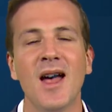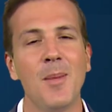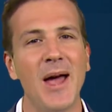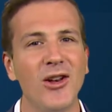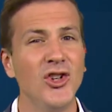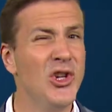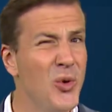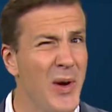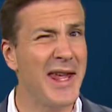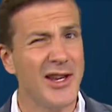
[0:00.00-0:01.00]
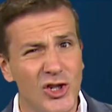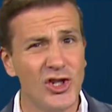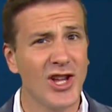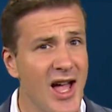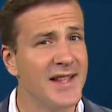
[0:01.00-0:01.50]
about a new
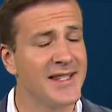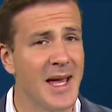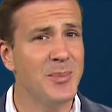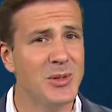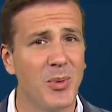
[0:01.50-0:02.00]
ish concept